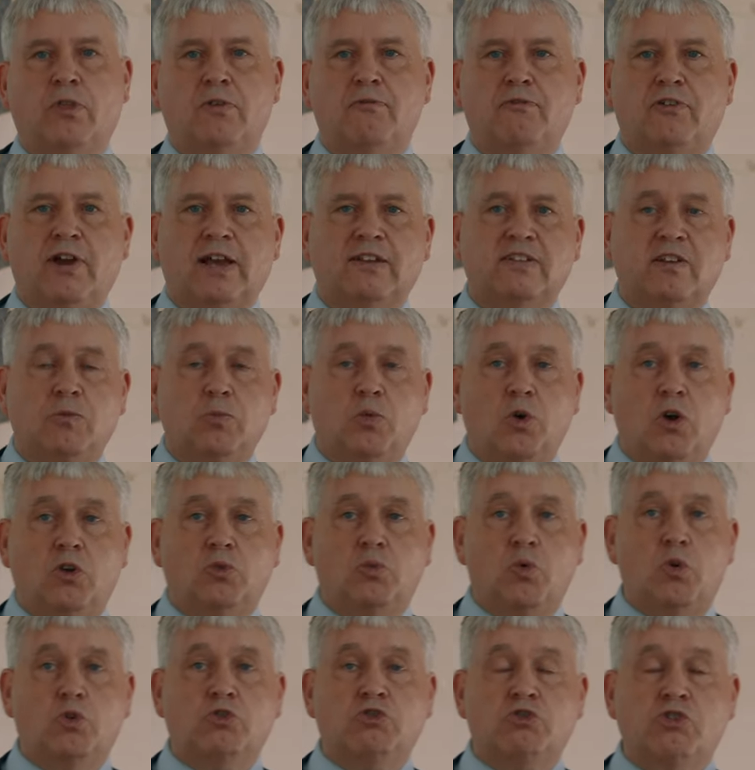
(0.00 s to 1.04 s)
In fact, in World
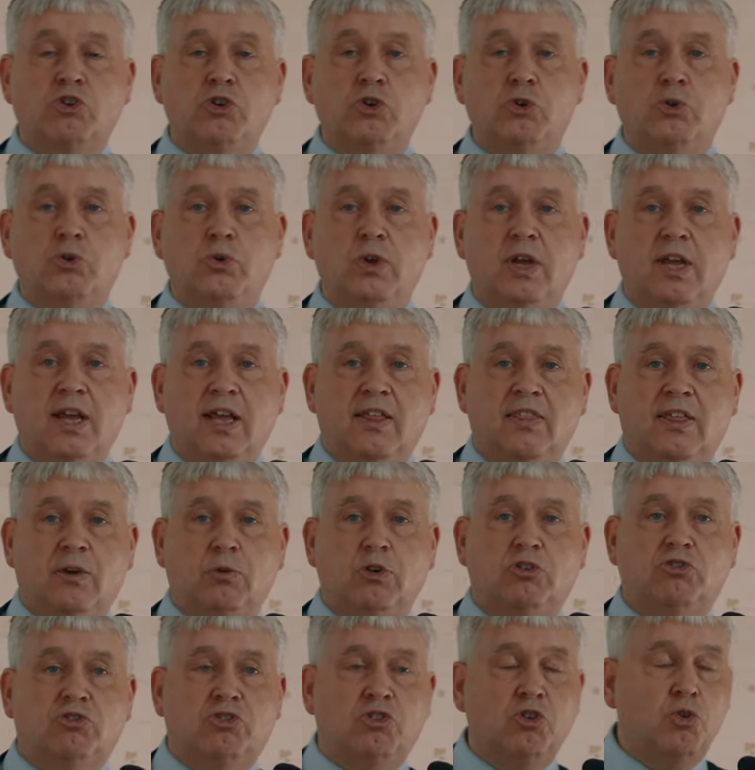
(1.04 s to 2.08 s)
War II, there were
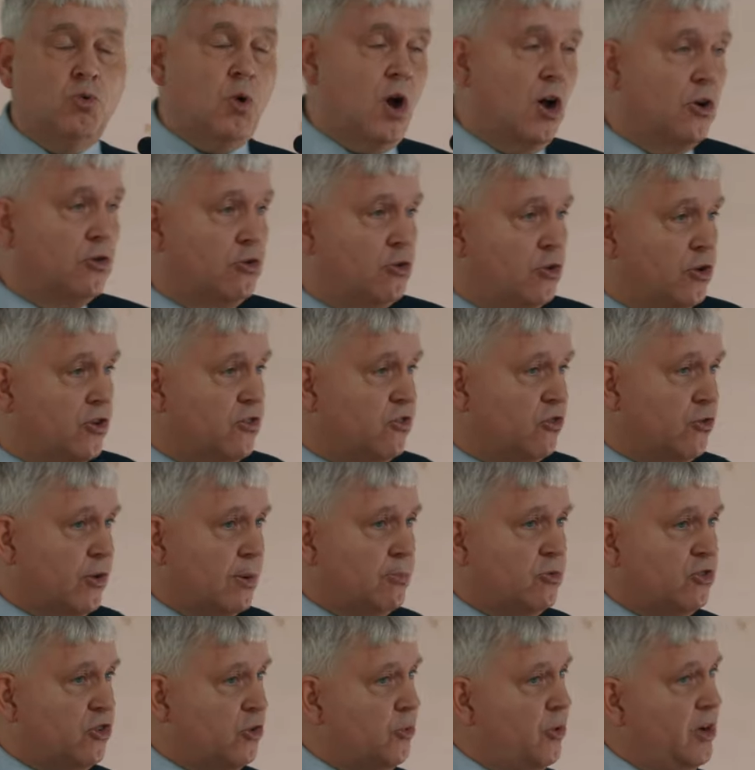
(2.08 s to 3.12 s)
200
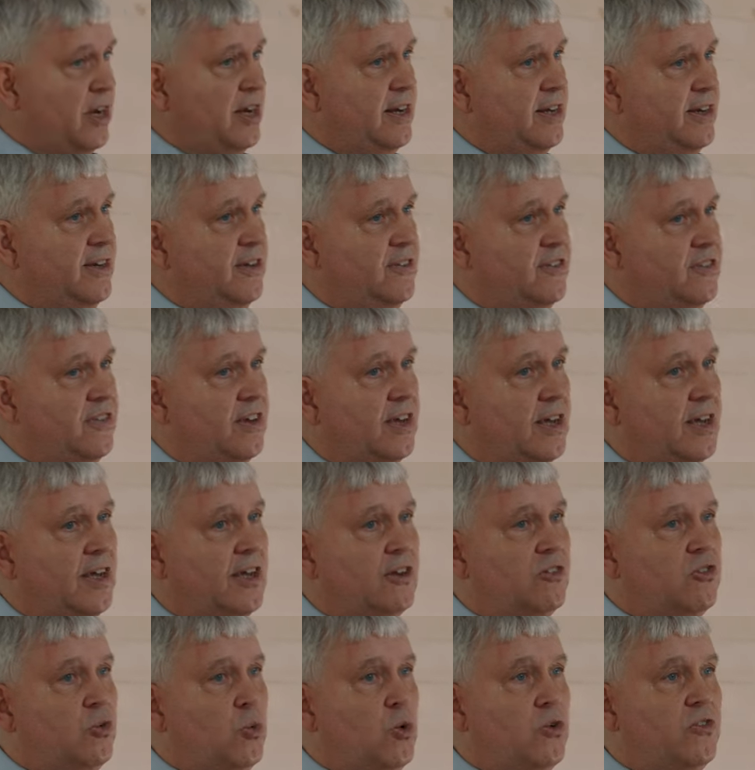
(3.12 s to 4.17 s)
scripture readers
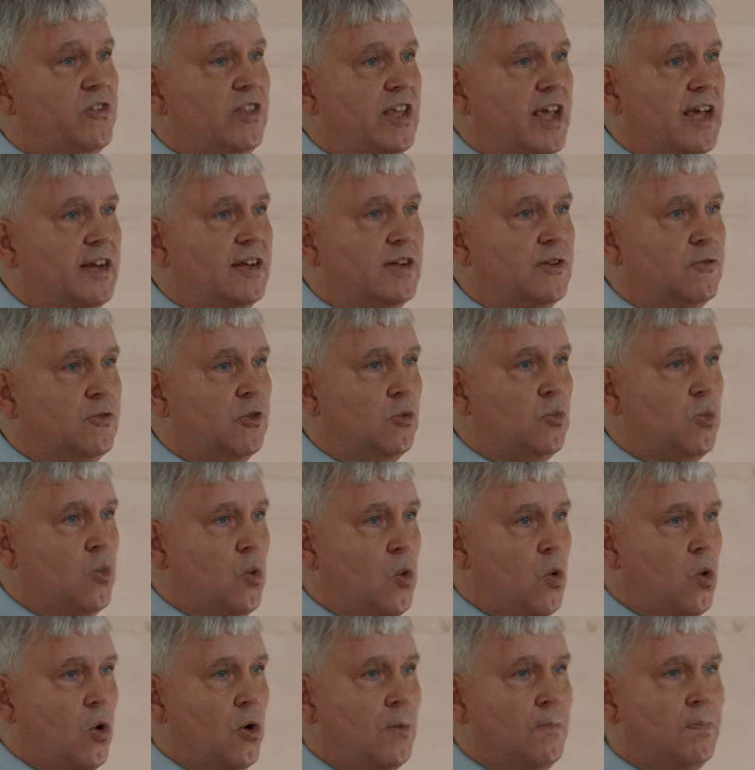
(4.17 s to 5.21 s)
towards the end of the
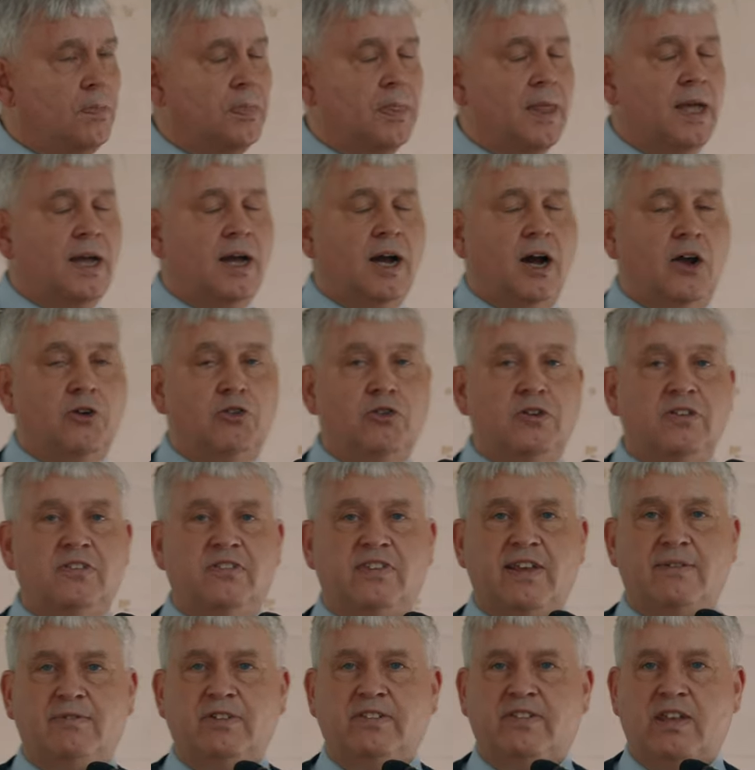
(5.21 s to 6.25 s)
war,
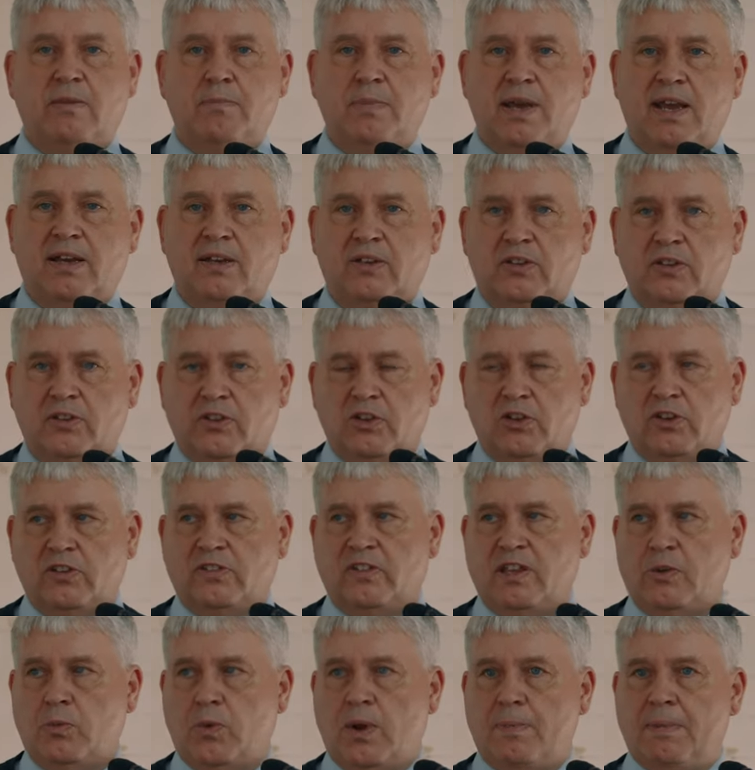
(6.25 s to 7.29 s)
170 men and
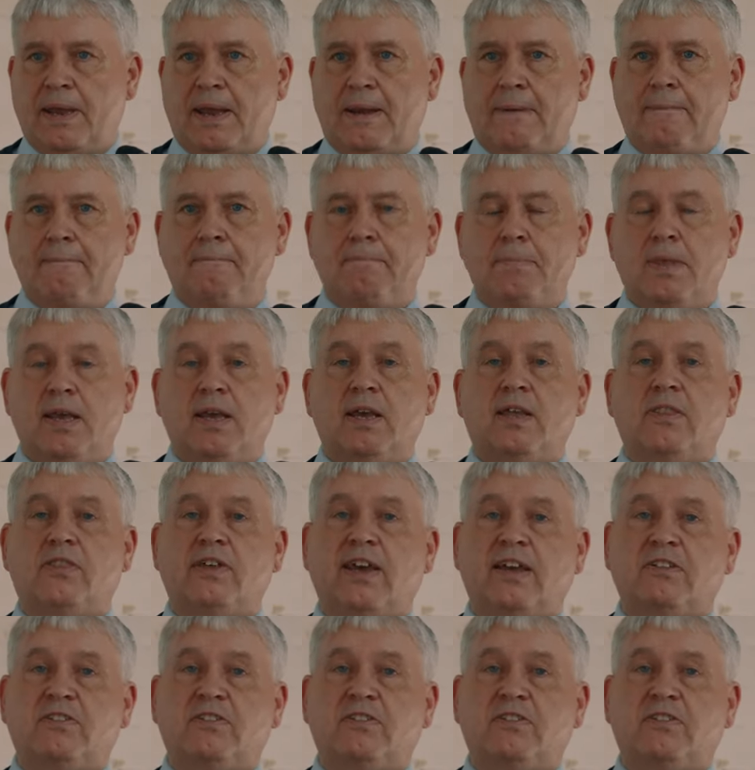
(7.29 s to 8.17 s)
30 women. There